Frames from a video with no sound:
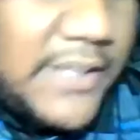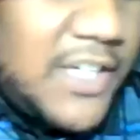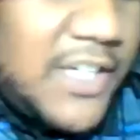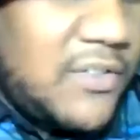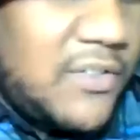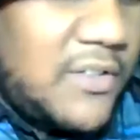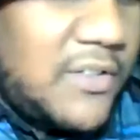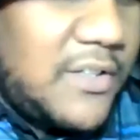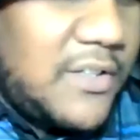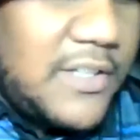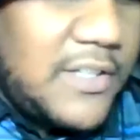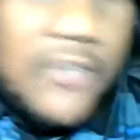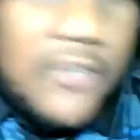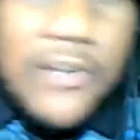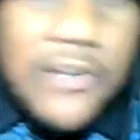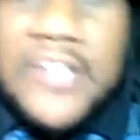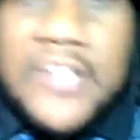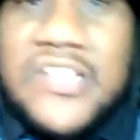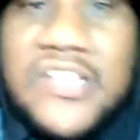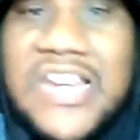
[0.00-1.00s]
think you're doing a
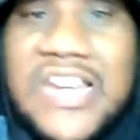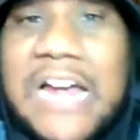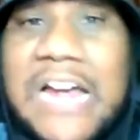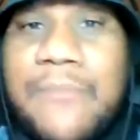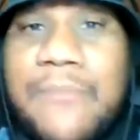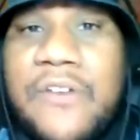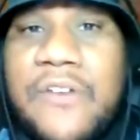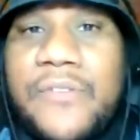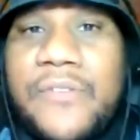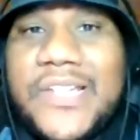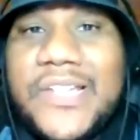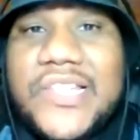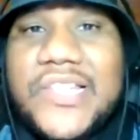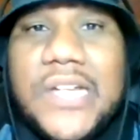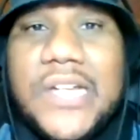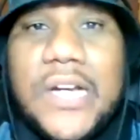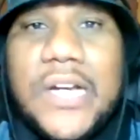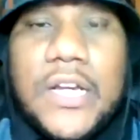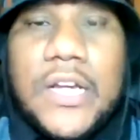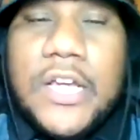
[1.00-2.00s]
great job of it. And
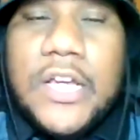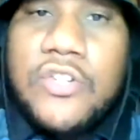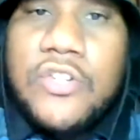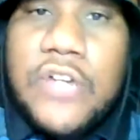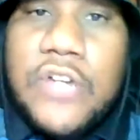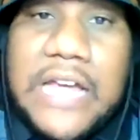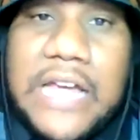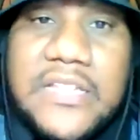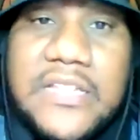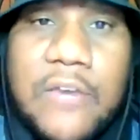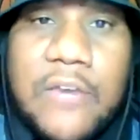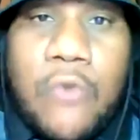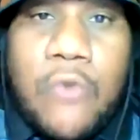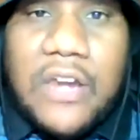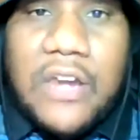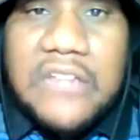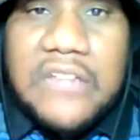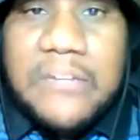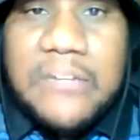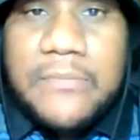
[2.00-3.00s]
Sean, you guys got
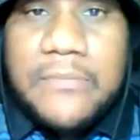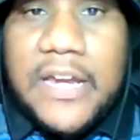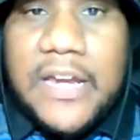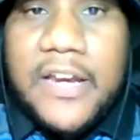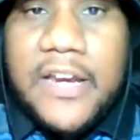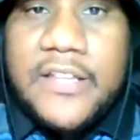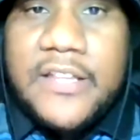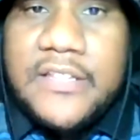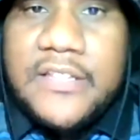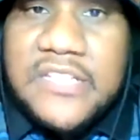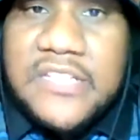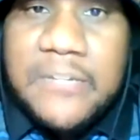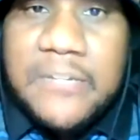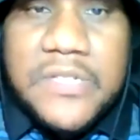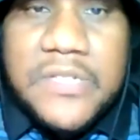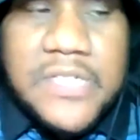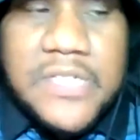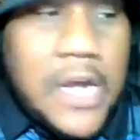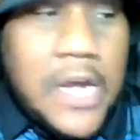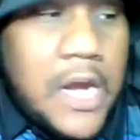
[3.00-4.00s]
workouts coming out here in the
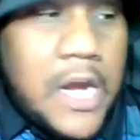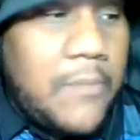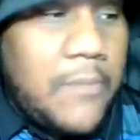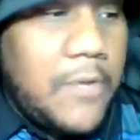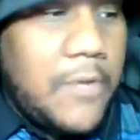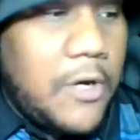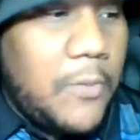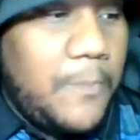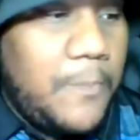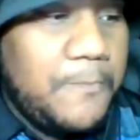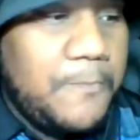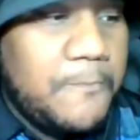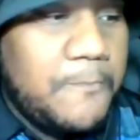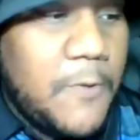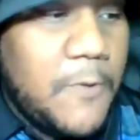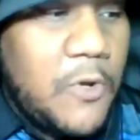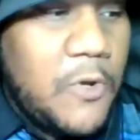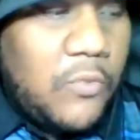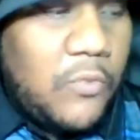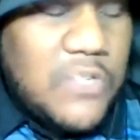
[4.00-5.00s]
summertime.
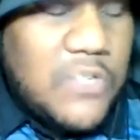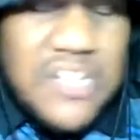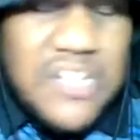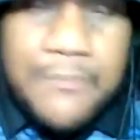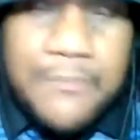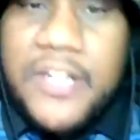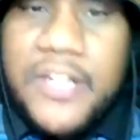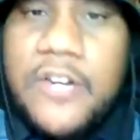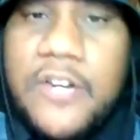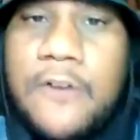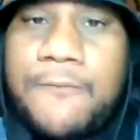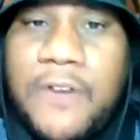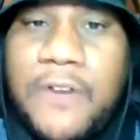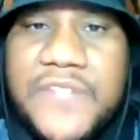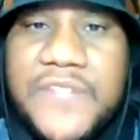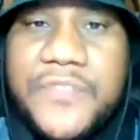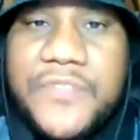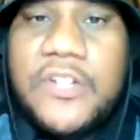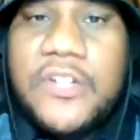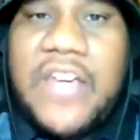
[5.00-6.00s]
What's going to be your
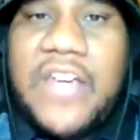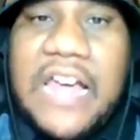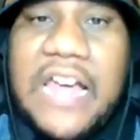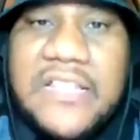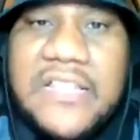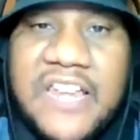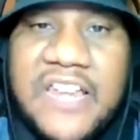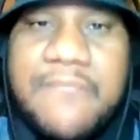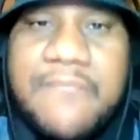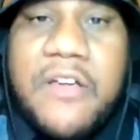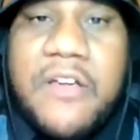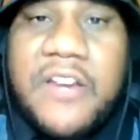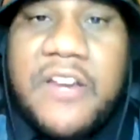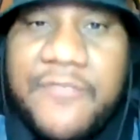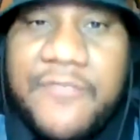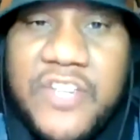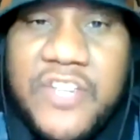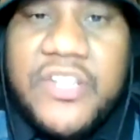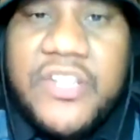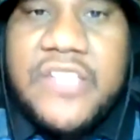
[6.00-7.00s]
focus for your guys to get better
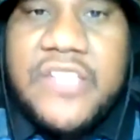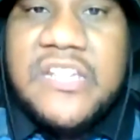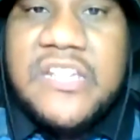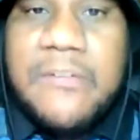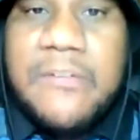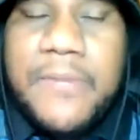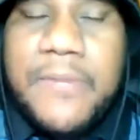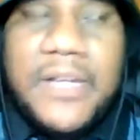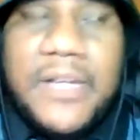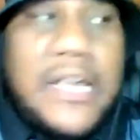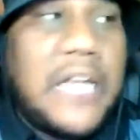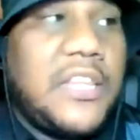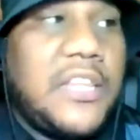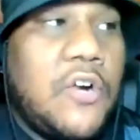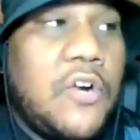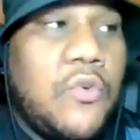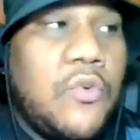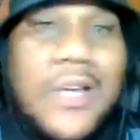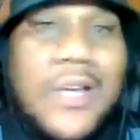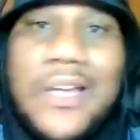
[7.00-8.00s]
individually this summer? Because I
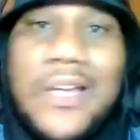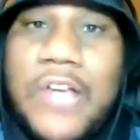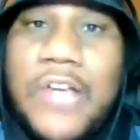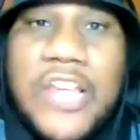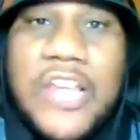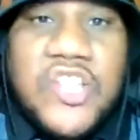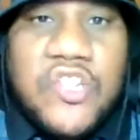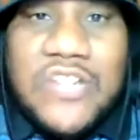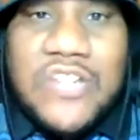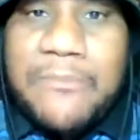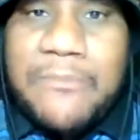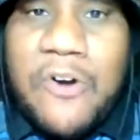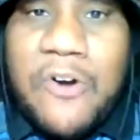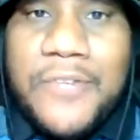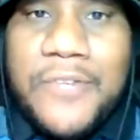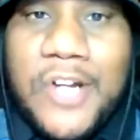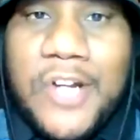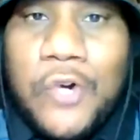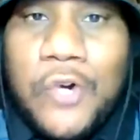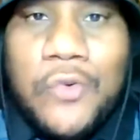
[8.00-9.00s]
know, as you and I both
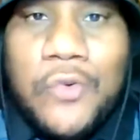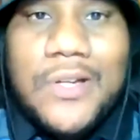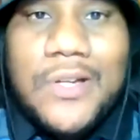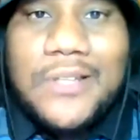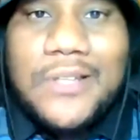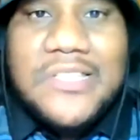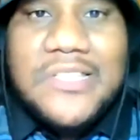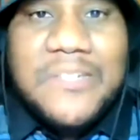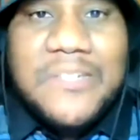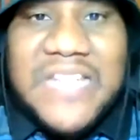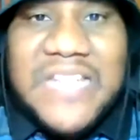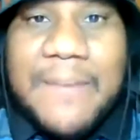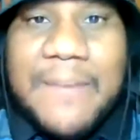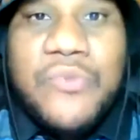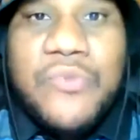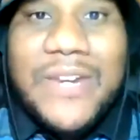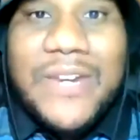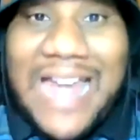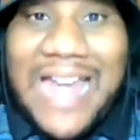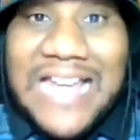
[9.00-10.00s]
know, the summertime is
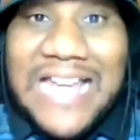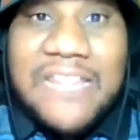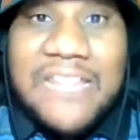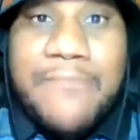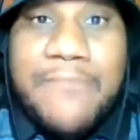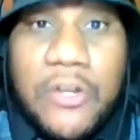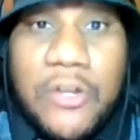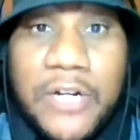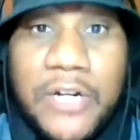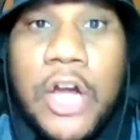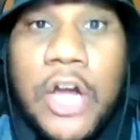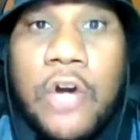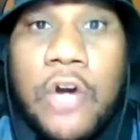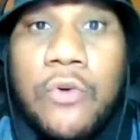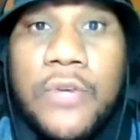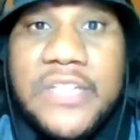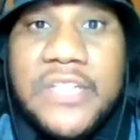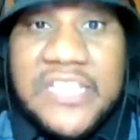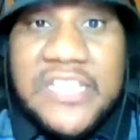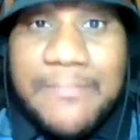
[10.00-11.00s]
where guys get better on their
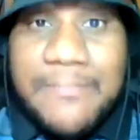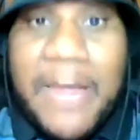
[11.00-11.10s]
own. This is